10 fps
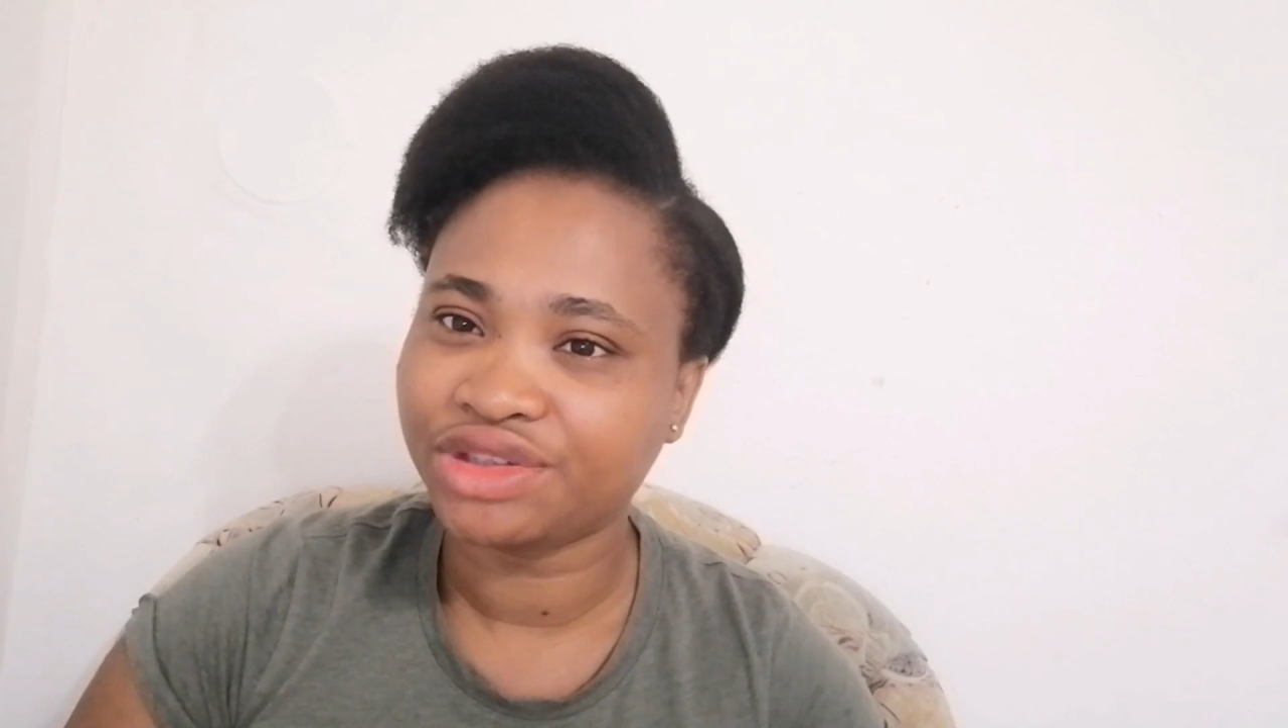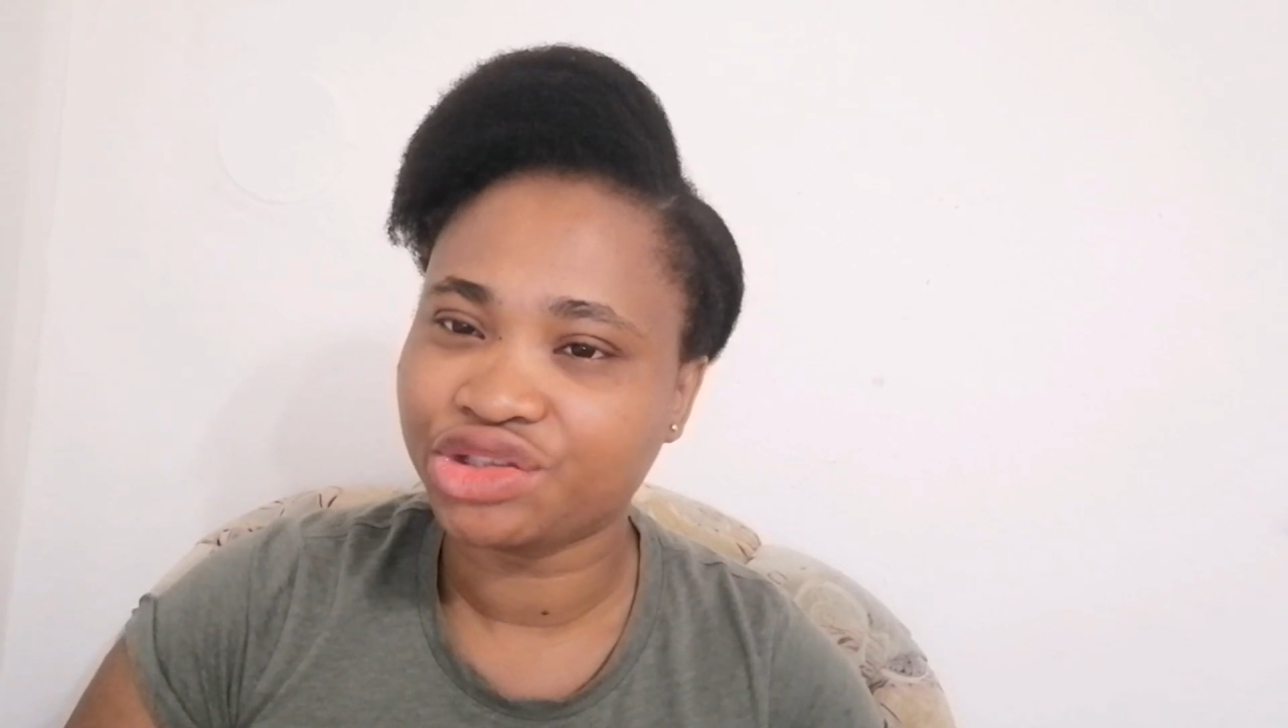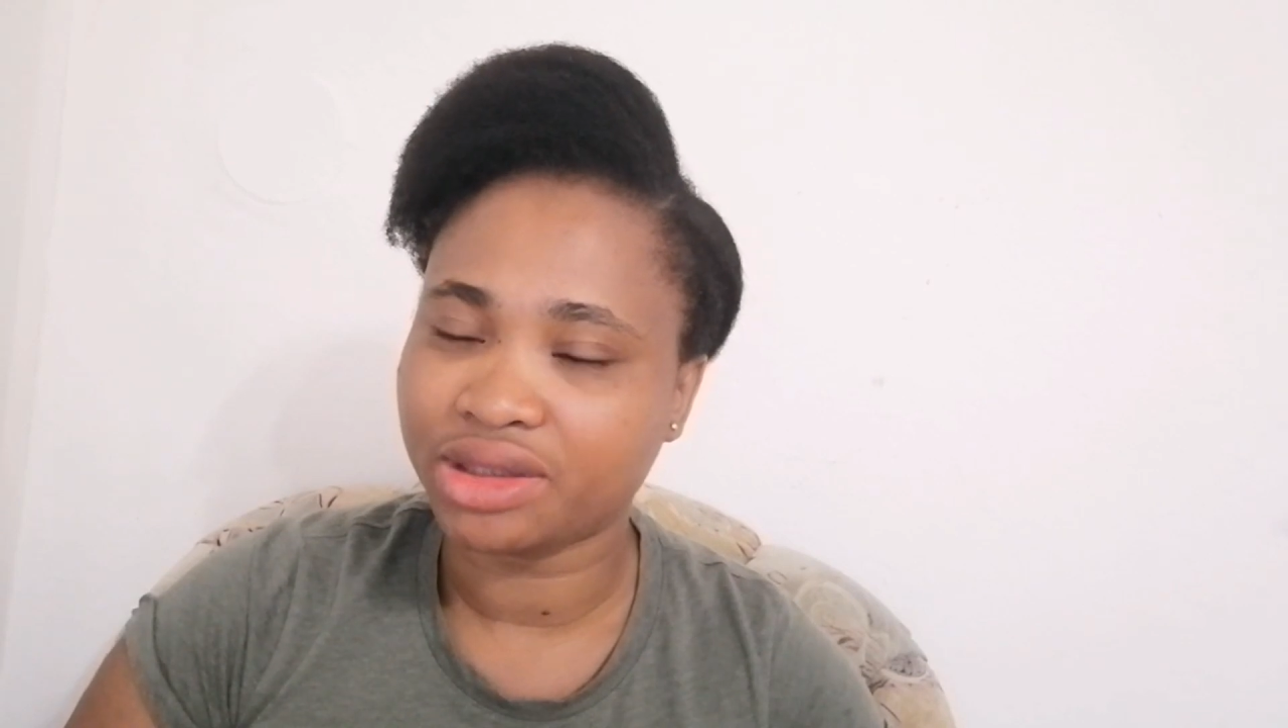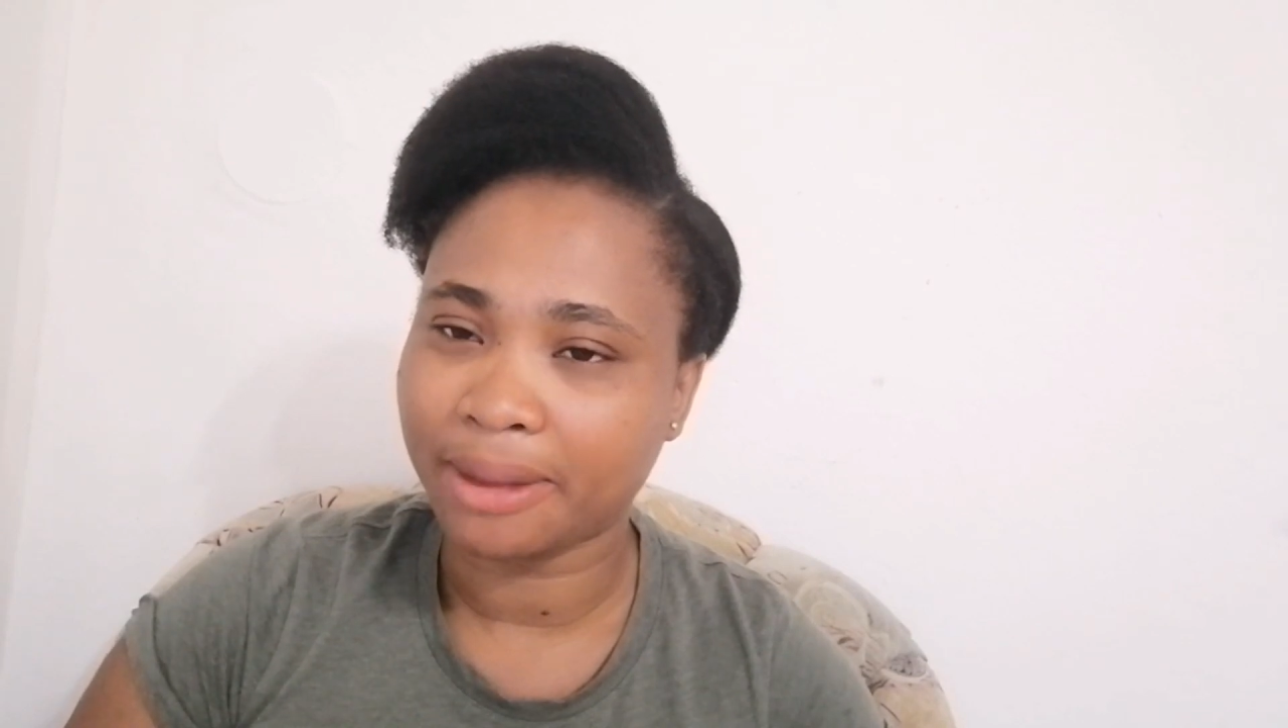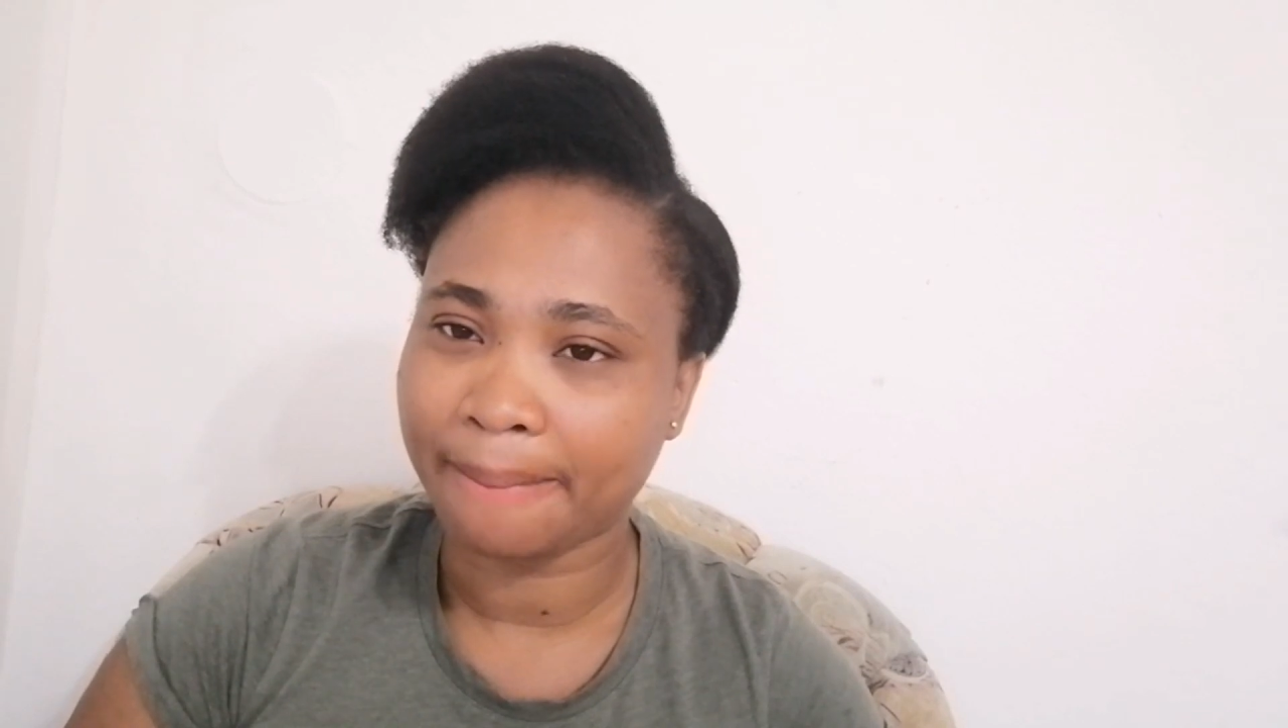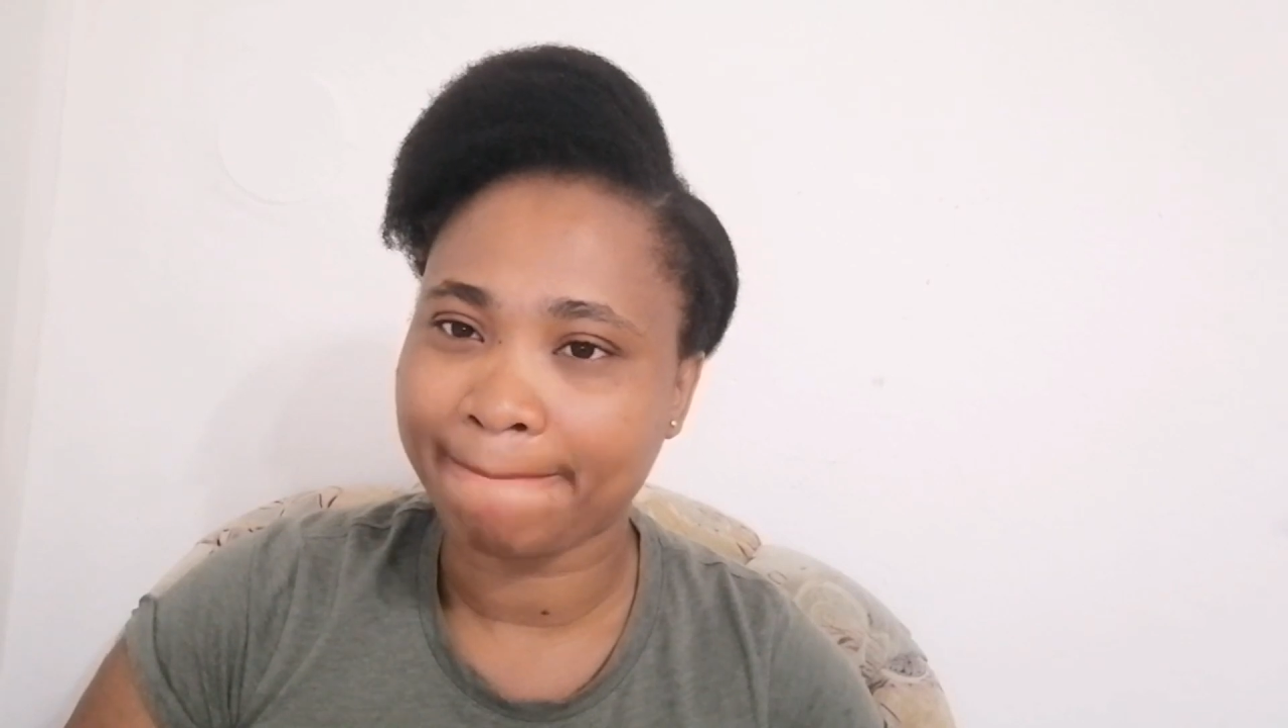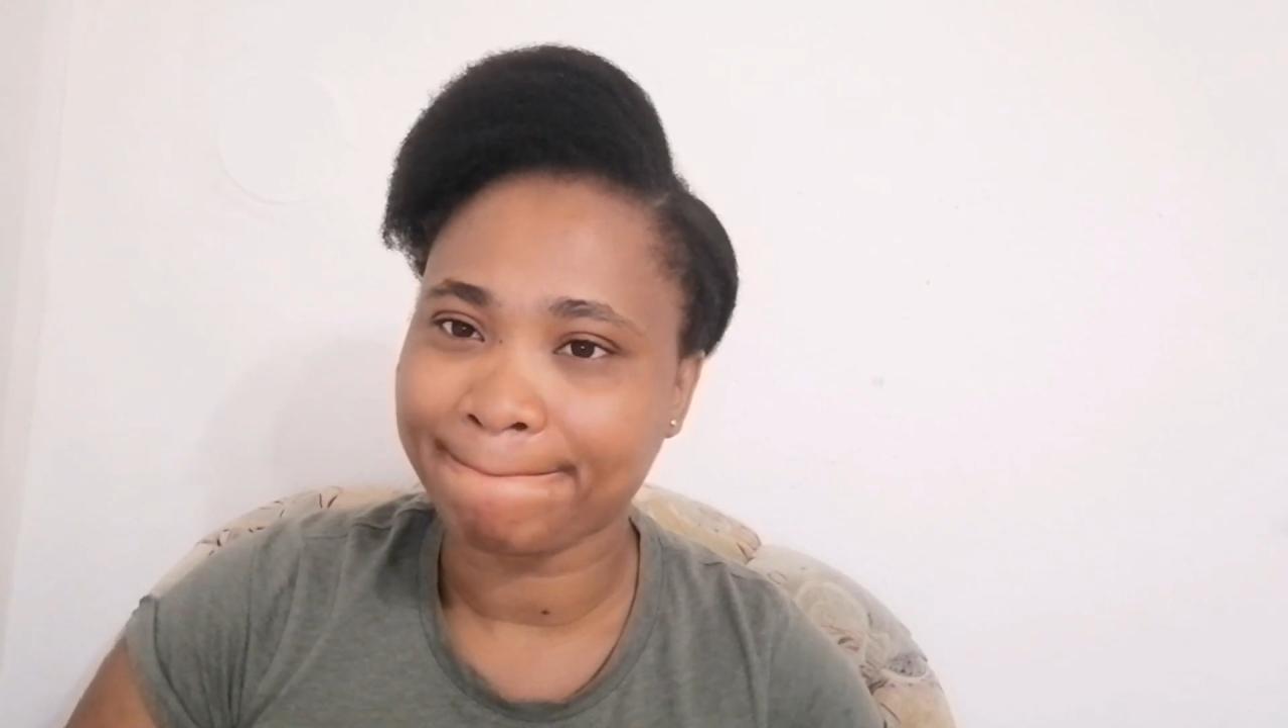Rachel.